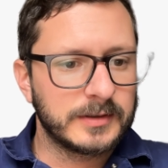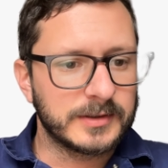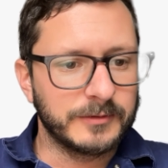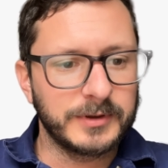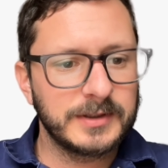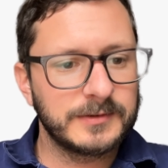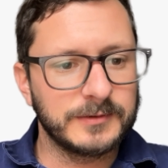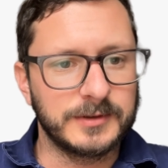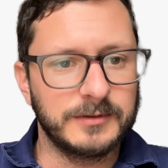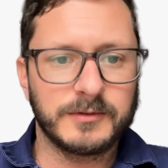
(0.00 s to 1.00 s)
So what this
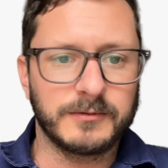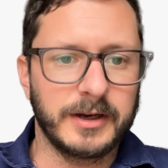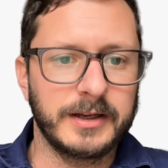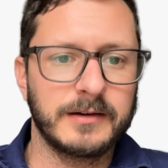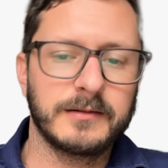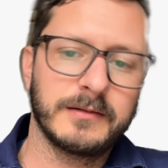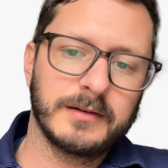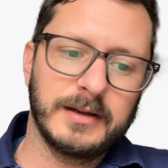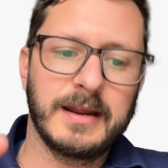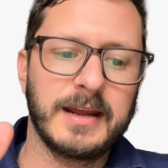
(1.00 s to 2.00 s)
will do is write
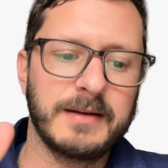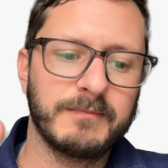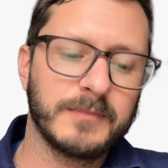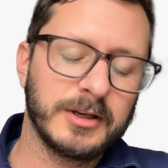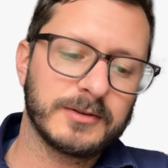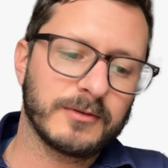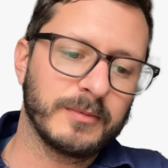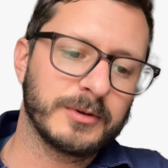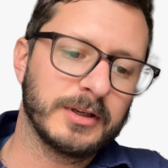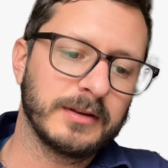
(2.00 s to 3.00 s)
a name, a
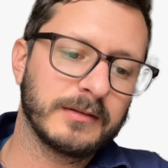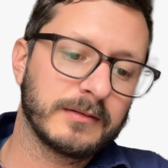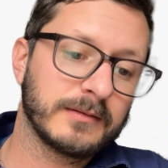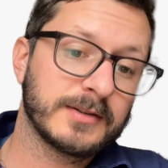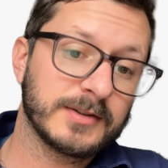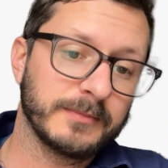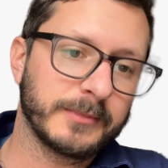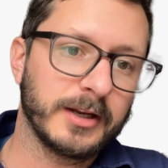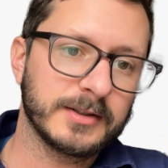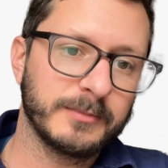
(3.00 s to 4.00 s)
description,
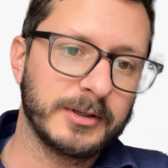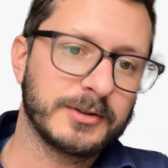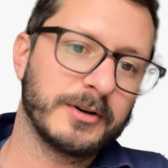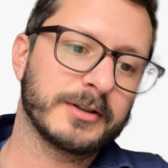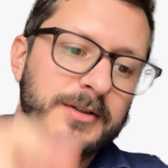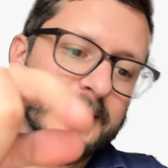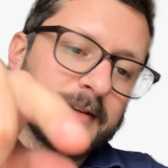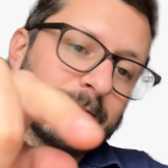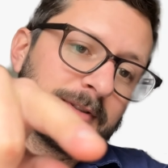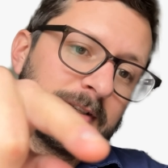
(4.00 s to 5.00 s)
some custom
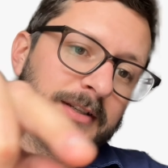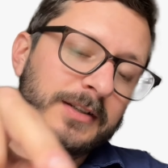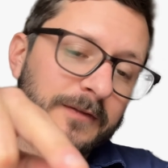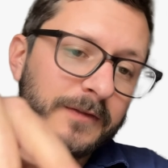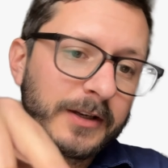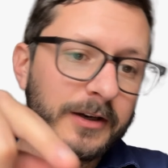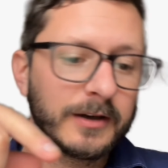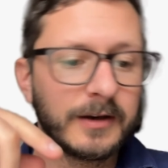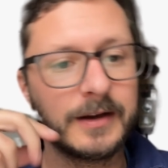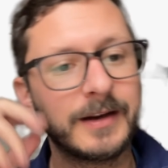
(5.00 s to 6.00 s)
instructions that we'll see in
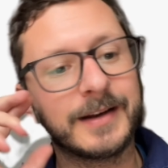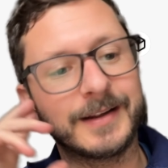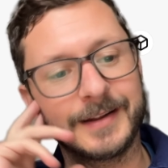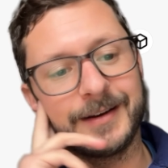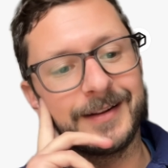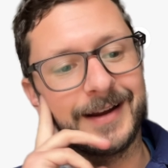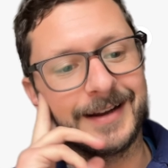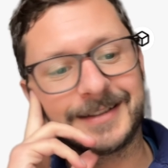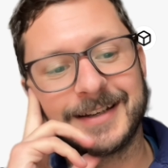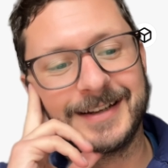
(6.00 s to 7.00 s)
configure, and then it'll
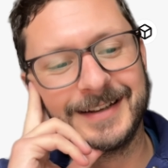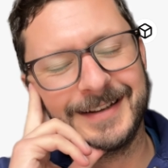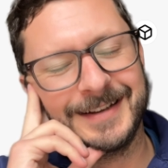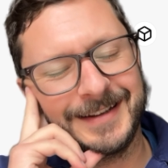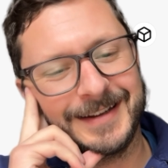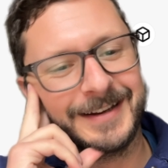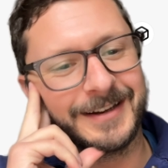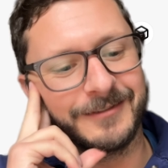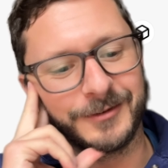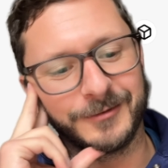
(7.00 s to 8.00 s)
ask
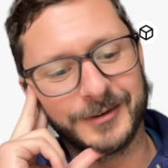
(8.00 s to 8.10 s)
if we